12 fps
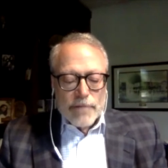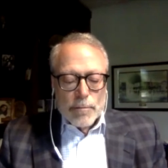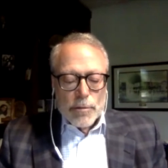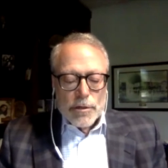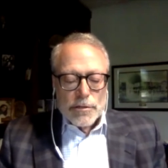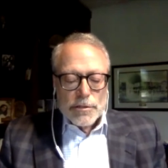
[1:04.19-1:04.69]

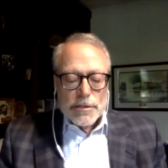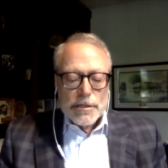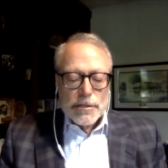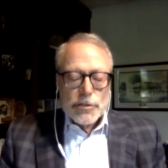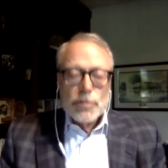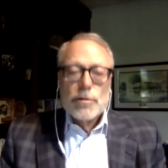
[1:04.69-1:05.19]
books,
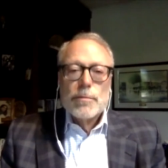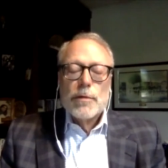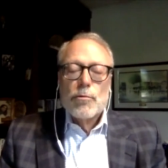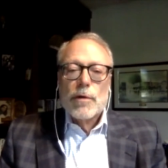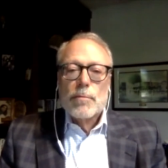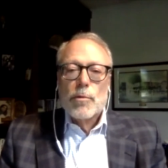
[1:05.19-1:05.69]
soon to be
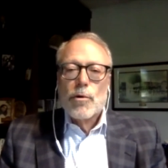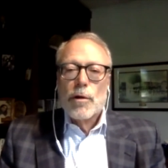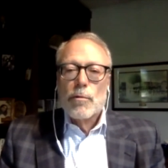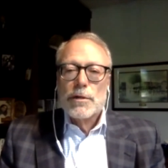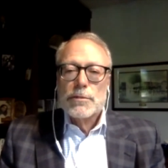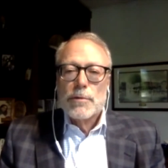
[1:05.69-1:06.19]
one more,
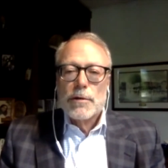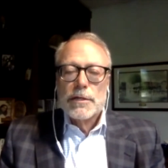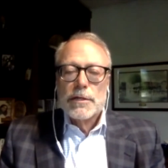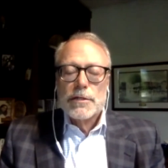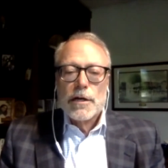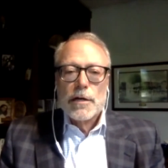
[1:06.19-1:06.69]
which we're going to
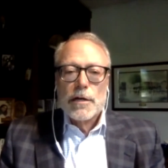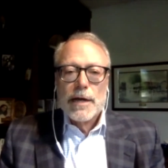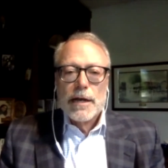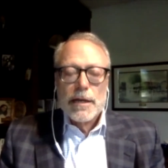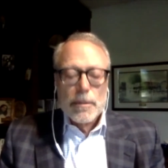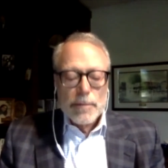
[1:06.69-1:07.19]
talk about
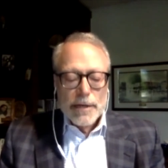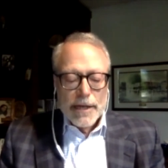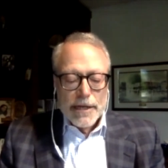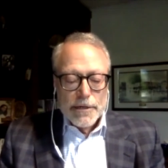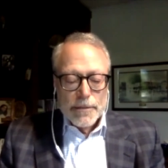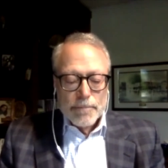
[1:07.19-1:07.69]
a little bit
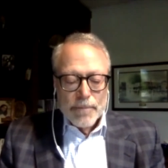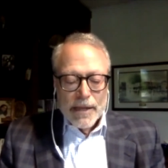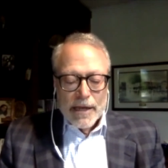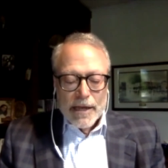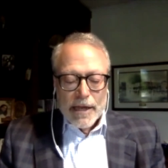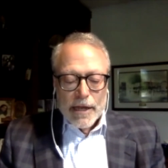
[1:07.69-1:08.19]
later,
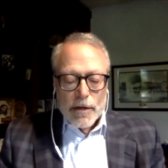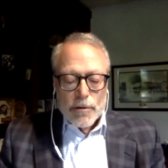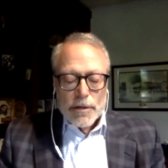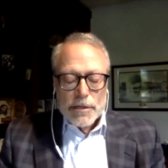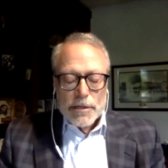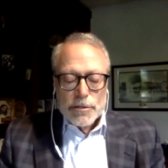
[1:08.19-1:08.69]

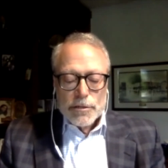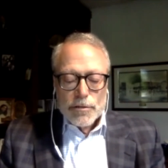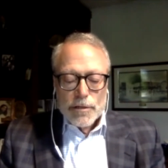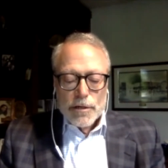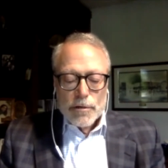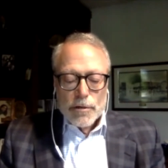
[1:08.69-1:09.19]
including 2
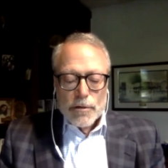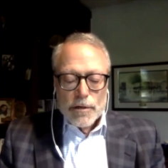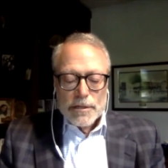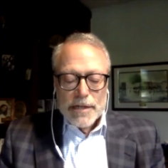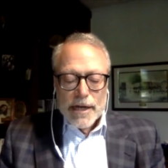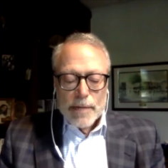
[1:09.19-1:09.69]
that are New
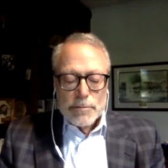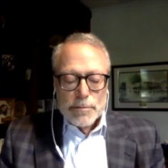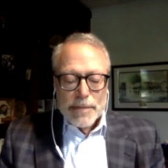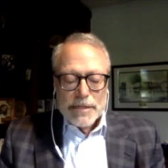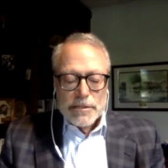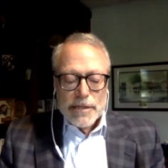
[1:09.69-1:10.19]
York Times
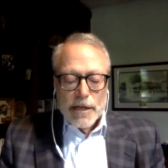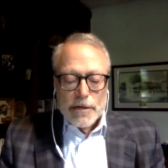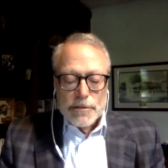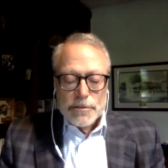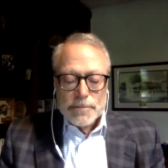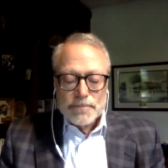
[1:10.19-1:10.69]

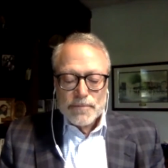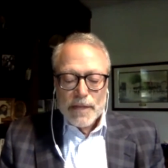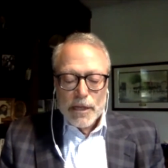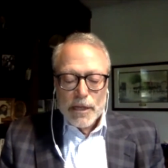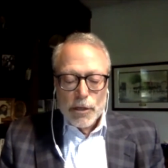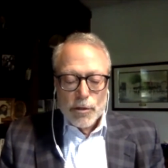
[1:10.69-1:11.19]
bestsellers,
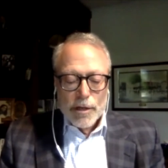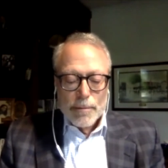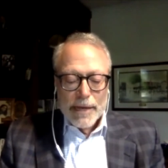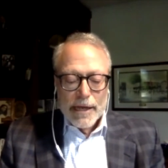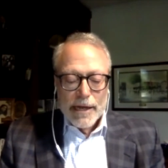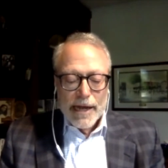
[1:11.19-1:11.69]
You Can
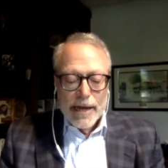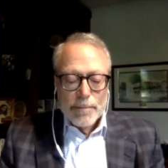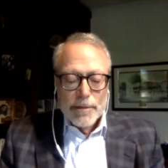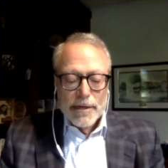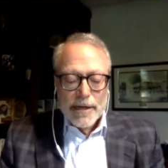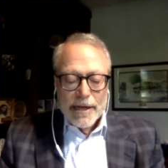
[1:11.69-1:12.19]
Make It
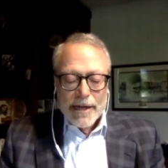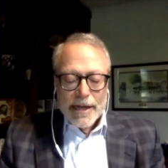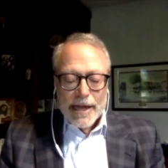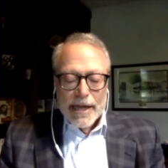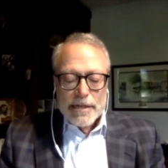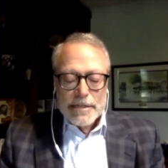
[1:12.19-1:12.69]
Happen
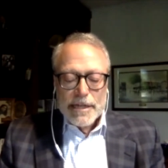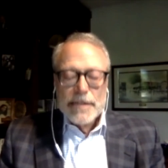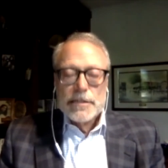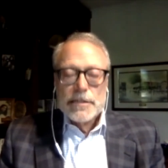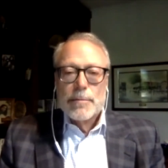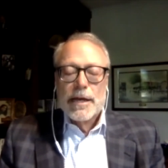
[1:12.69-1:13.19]
and
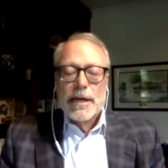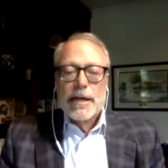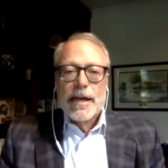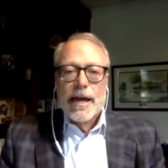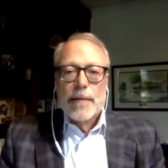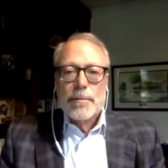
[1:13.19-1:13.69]
Teens Can Make It
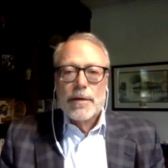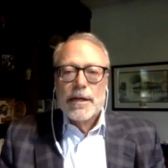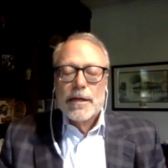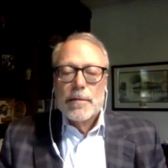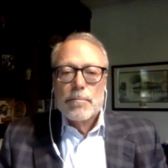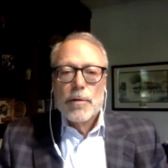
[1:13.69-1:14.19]
Happen,
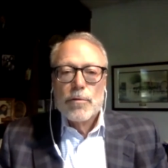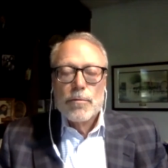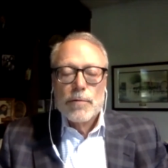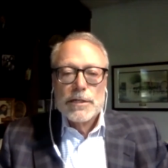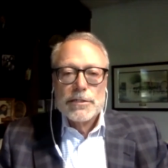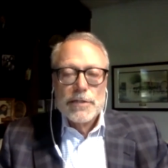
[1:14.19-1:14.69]
both of
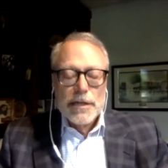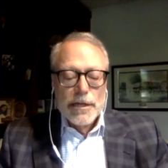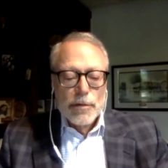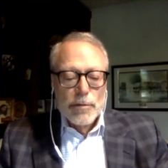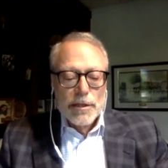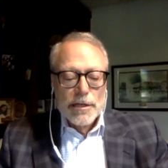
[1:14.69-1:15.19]
which
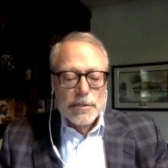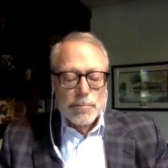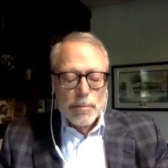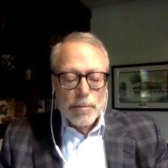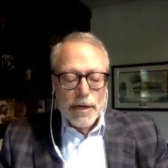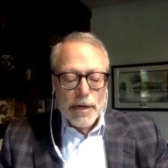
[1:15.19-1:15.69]
deal with his
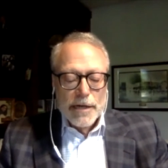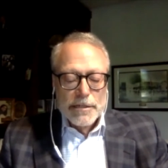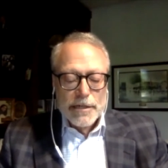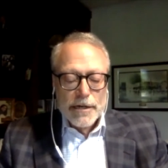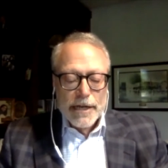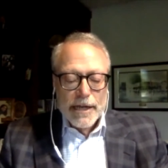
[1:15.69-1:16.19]

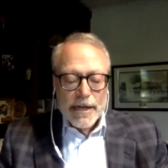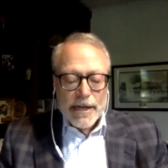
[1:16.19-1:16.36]
proprietary